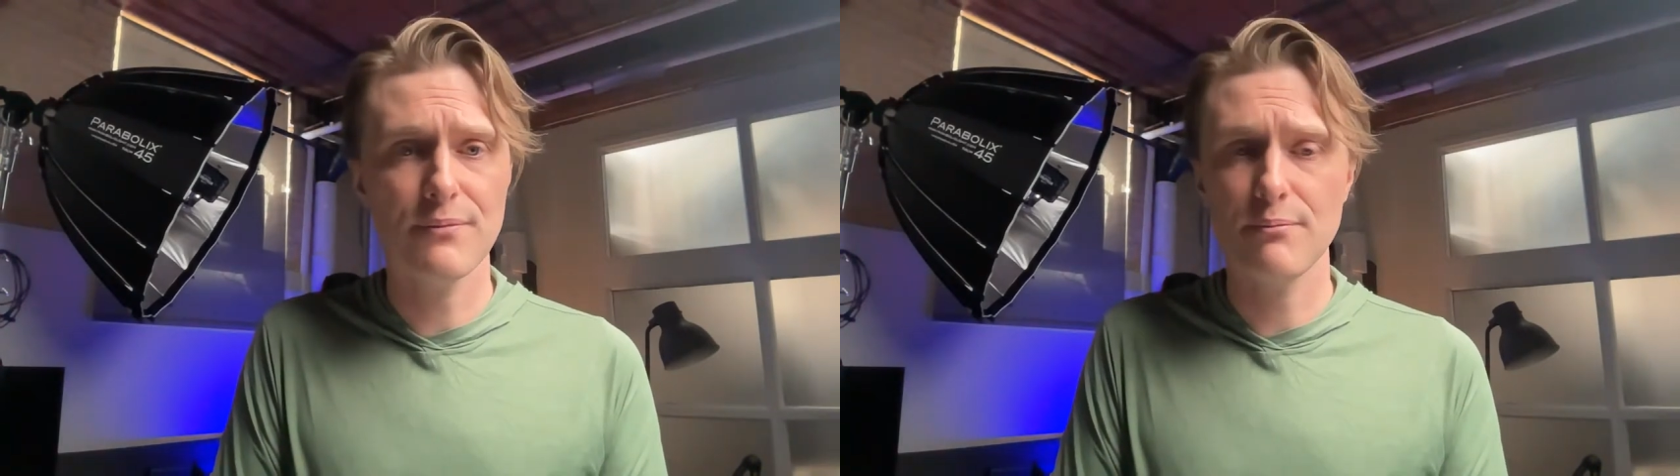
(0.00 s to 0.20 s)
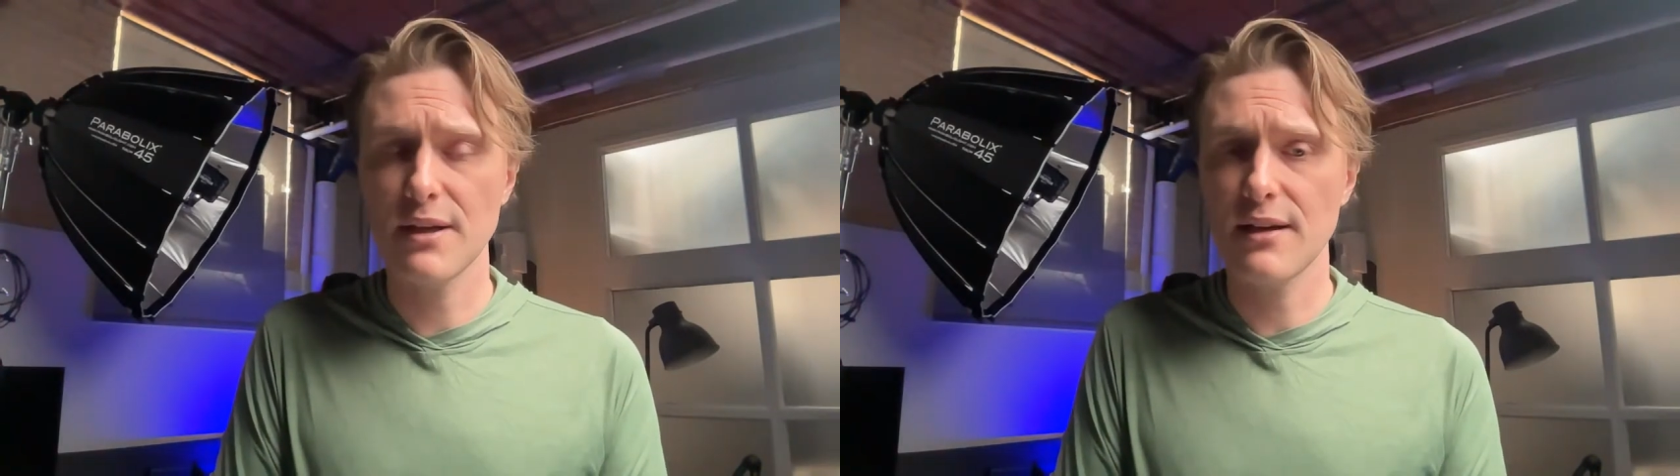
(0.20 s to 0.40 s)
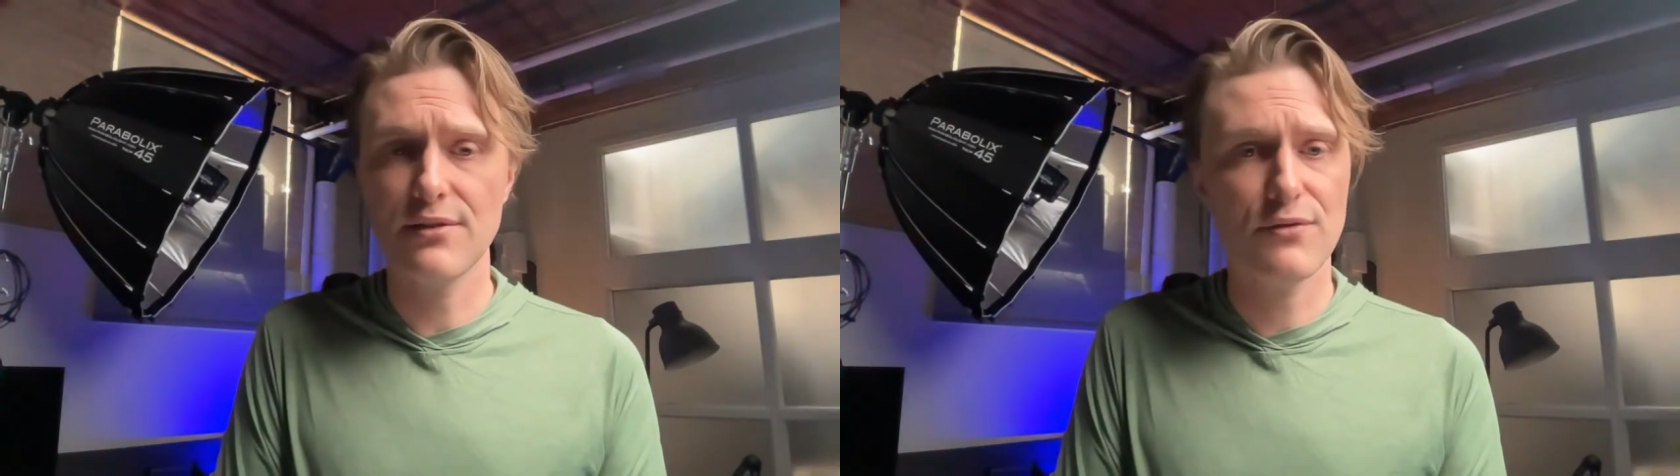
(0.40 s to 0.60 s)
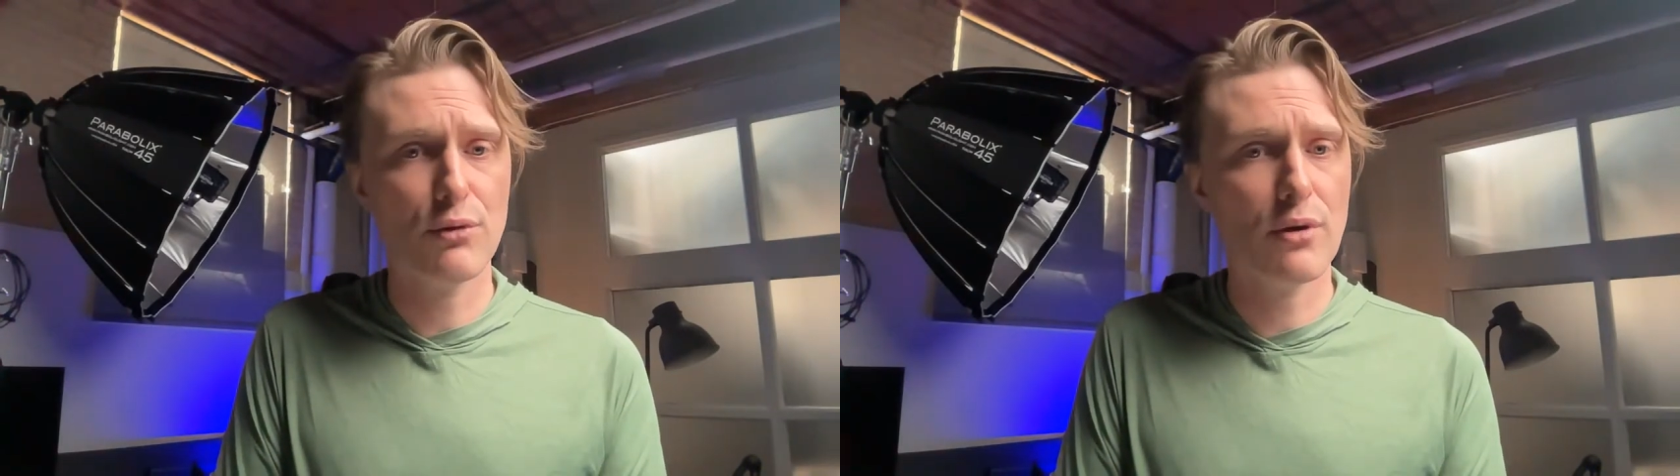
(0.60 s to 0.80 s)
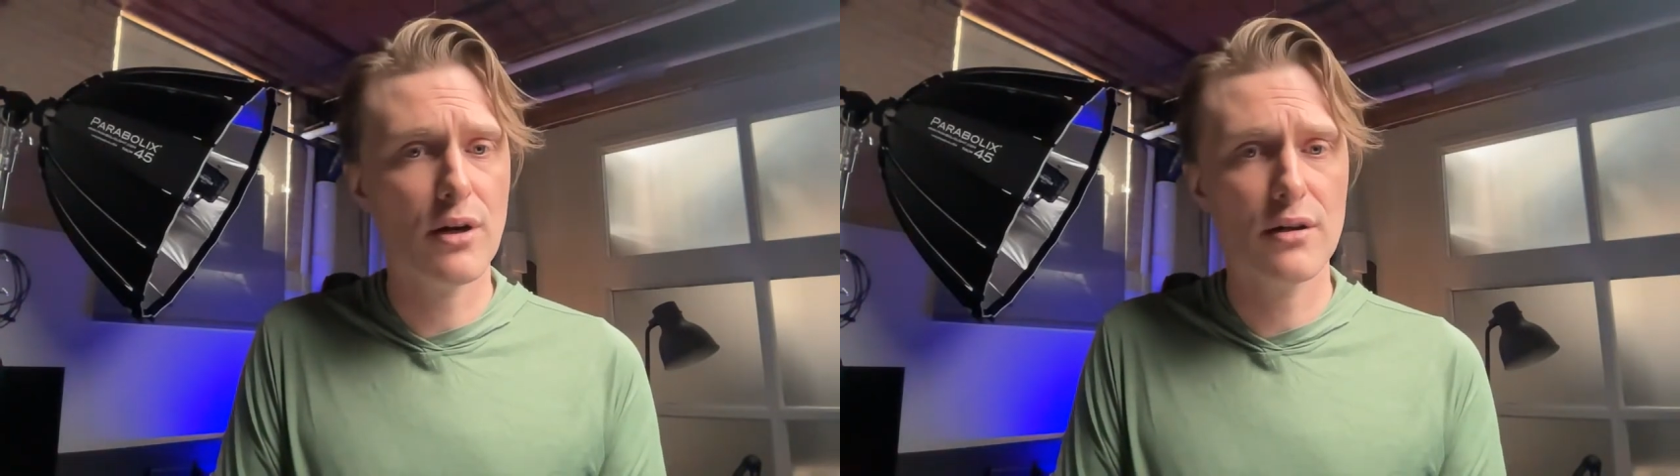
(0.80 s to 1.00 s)
Because if
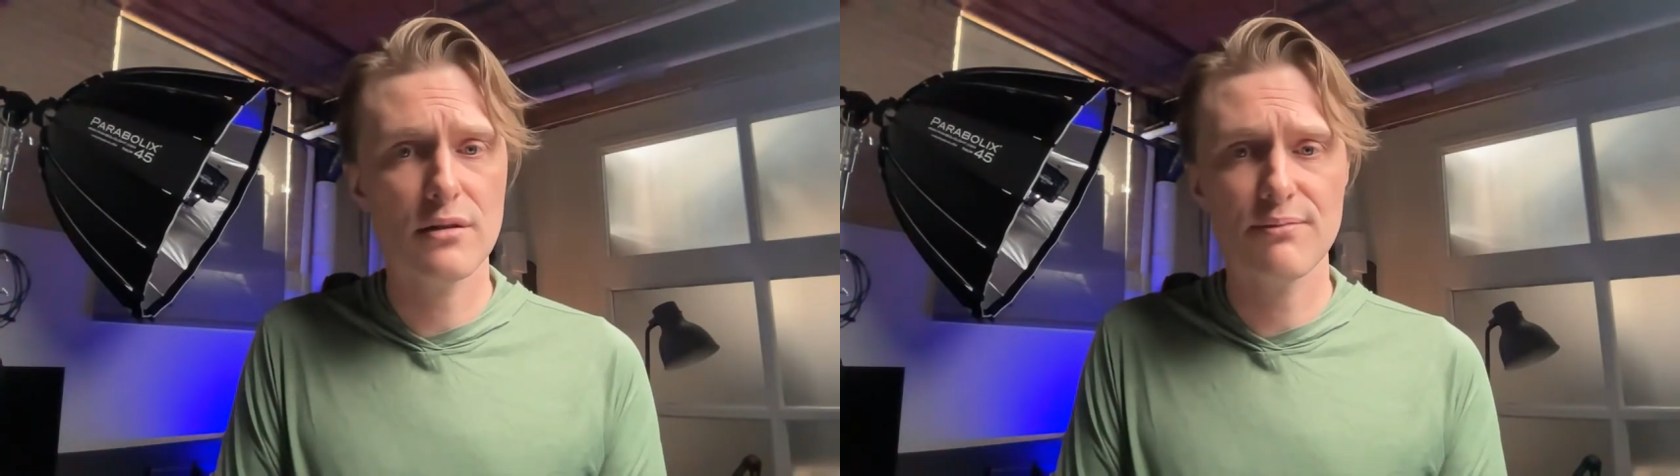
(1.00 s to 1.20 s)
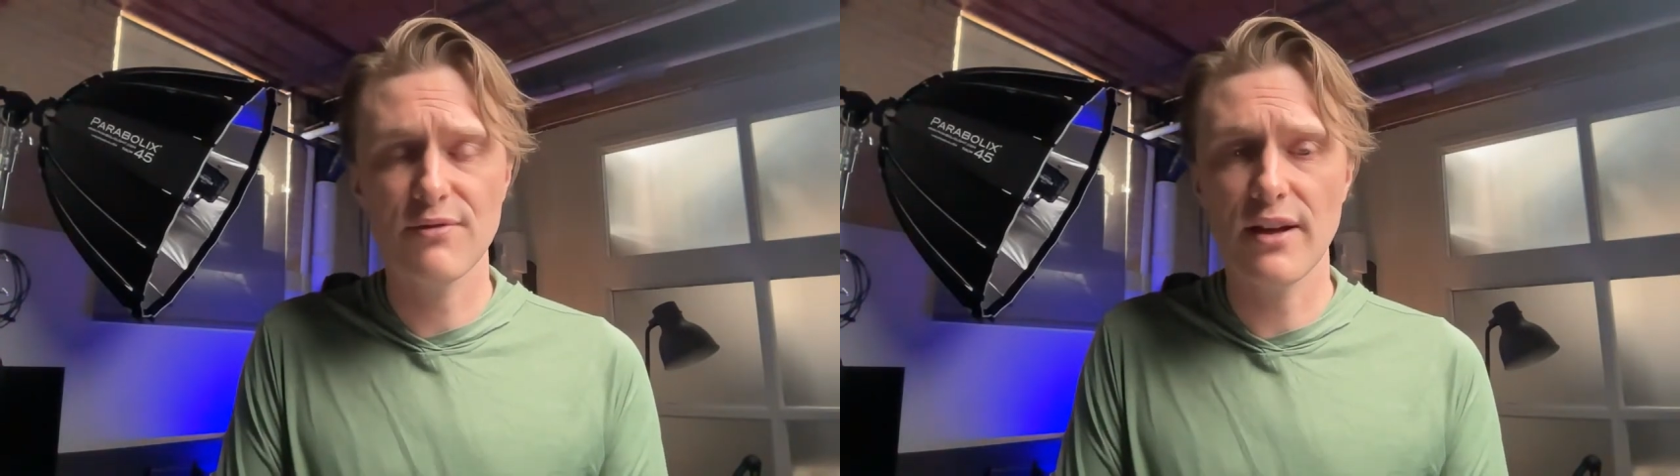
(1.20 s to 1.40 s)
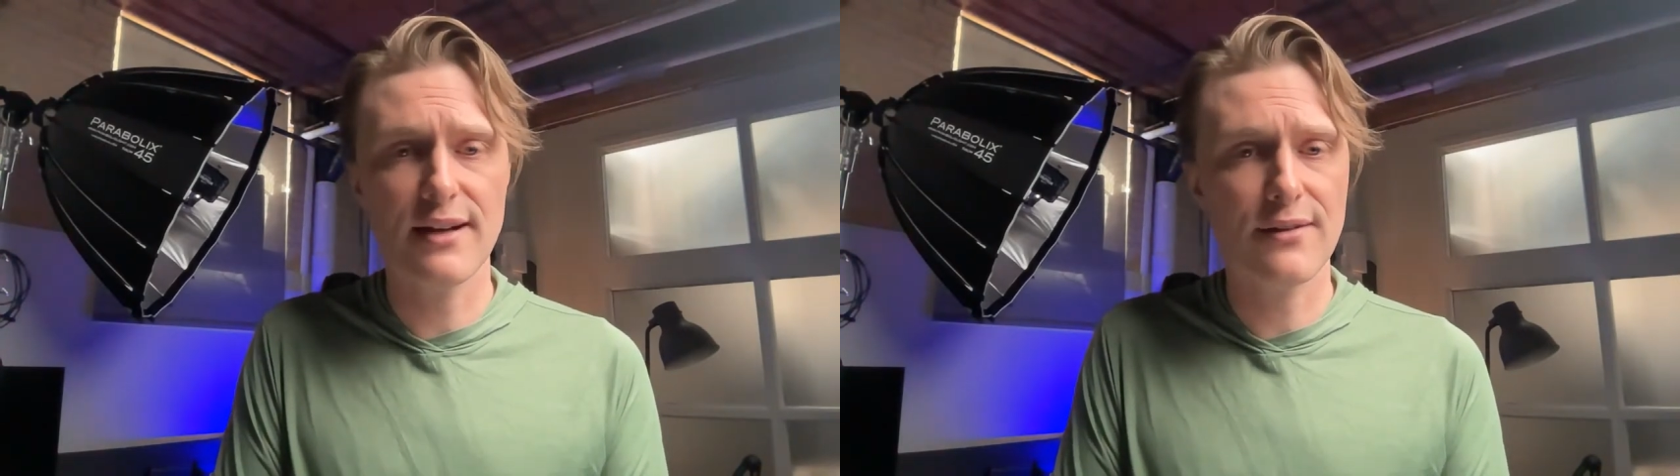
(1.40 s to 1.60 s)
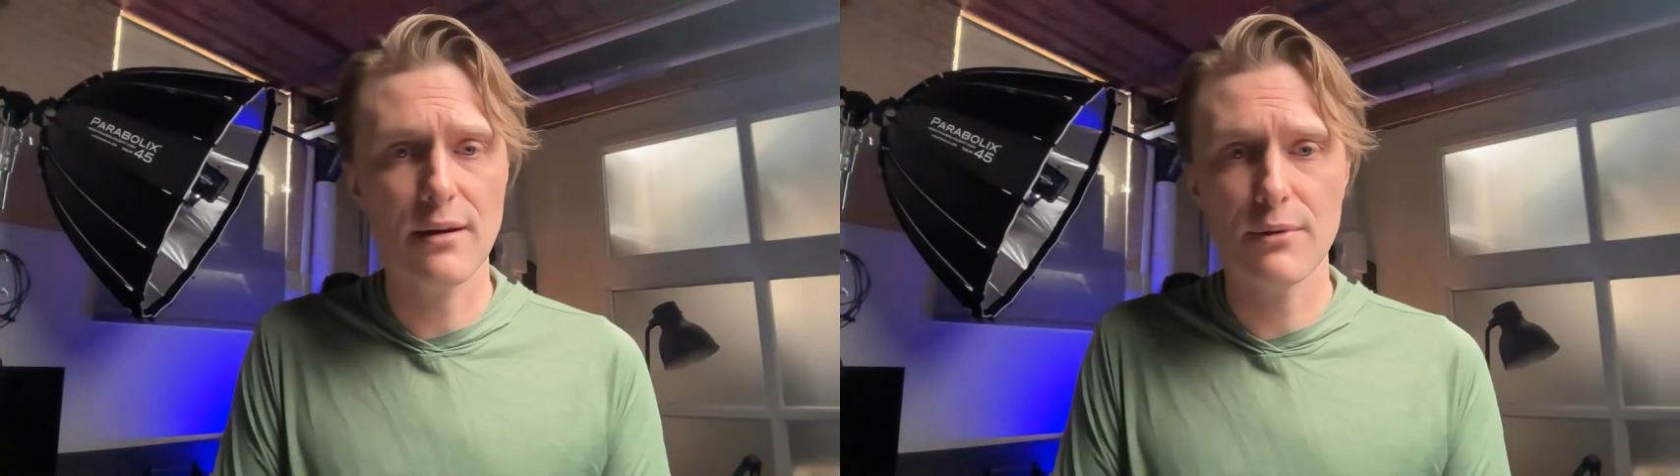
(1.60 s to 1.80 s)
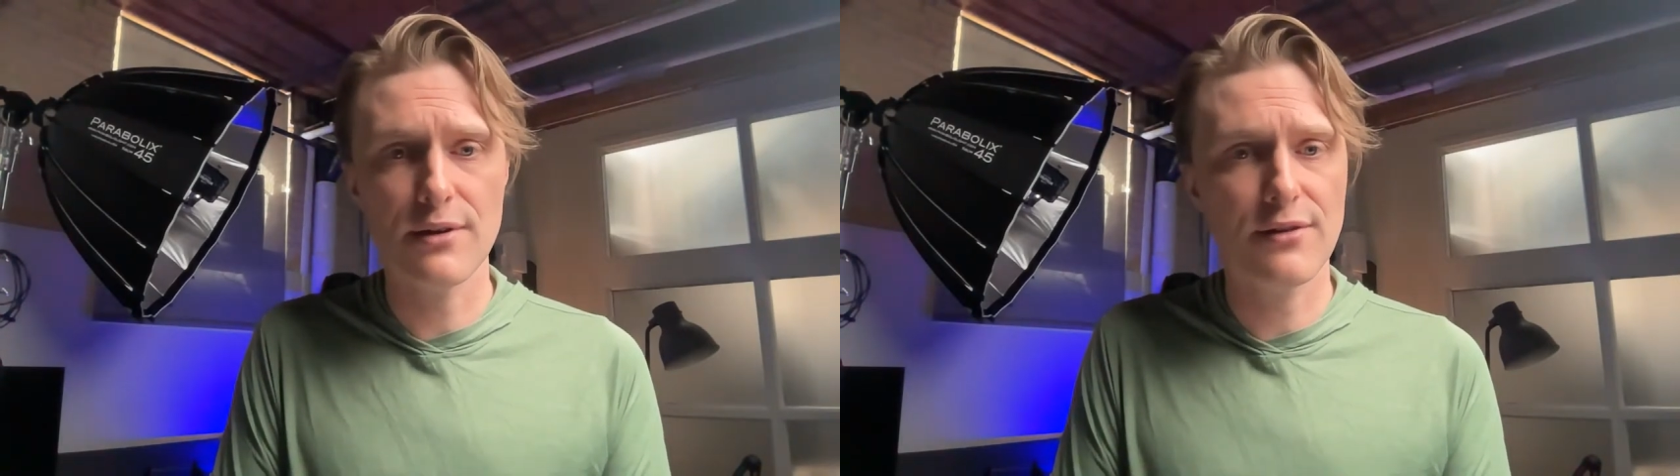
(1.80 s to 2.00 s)
you are flying
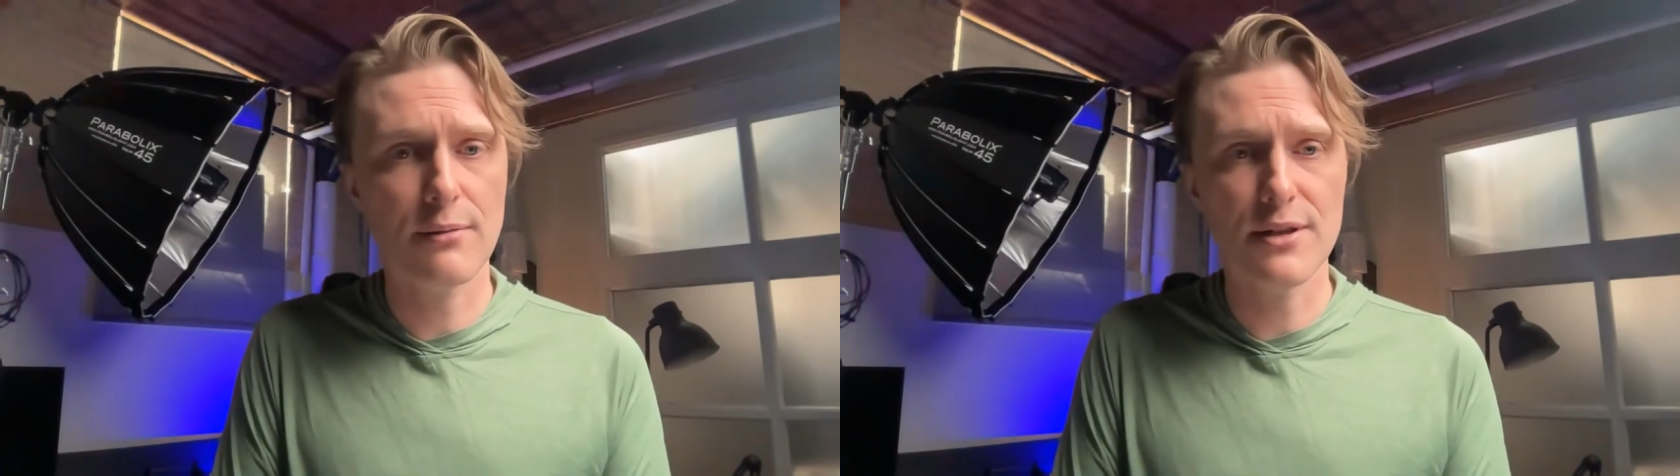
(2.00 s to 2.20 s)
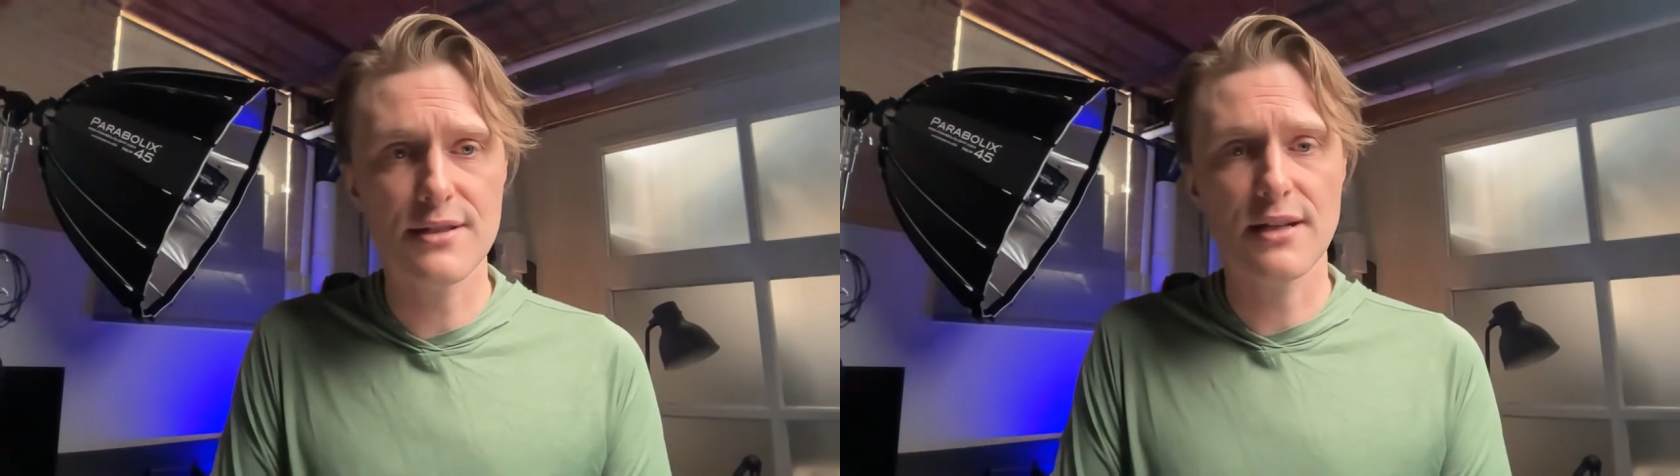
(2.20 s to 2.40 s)
somewhere that someone